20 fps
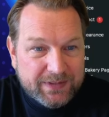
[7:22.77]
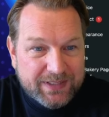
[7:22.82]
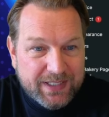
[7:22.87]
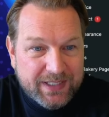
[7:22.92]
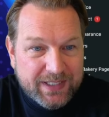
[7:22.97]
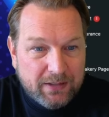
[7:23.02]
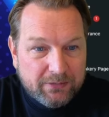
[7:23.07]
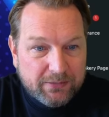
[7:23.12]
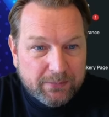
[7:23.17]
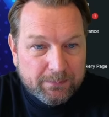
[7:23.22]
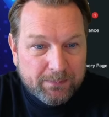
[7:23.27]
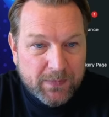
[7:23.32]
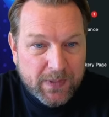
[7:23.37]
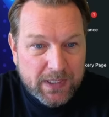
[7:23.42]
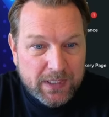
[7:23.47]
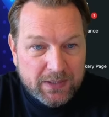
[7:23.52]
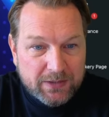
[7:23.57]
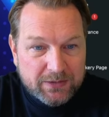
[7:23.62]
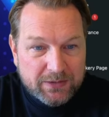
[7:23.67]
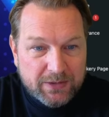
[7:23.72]
itself.
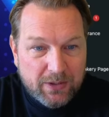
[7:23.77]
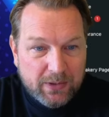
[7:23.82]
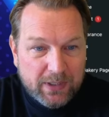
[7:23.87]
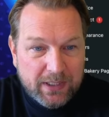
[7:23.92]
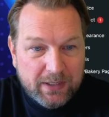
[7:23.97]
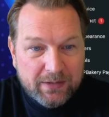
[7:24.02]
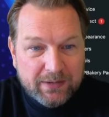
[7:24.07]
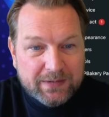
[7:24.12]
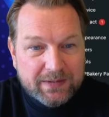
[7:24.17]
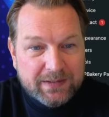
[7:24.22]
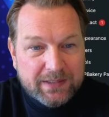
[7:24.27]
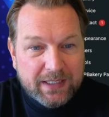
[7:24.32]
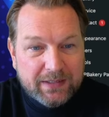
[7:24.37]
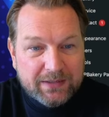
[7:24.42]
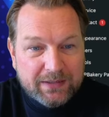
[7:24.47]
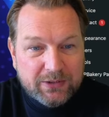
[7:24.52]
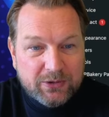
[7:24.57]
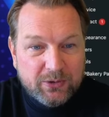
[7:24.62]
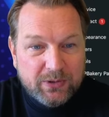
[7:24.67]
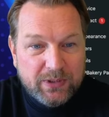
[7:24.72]
So here it
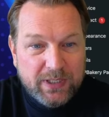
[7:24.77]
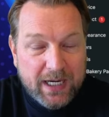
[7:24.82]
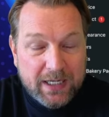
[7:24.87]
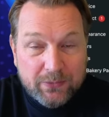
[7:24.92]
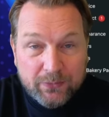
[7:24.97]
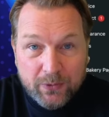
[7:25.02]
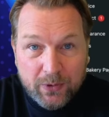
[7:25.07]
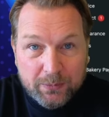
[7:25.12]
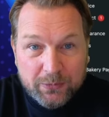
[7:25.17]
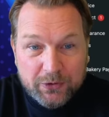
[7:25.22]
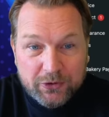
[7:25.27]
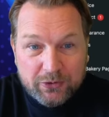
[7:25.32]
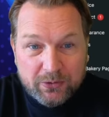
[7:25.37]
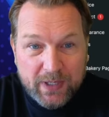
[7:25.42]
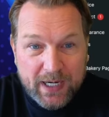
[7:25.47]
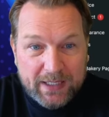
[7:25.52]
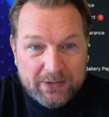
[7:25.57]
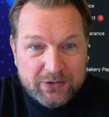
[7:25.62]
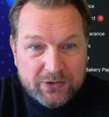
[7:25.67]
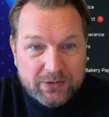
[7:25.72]
says create from
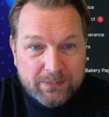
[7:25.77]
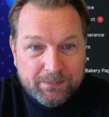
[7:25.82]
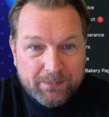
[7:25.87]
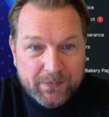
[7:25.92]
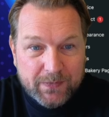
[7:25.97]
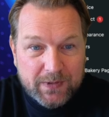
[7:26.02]
scratch.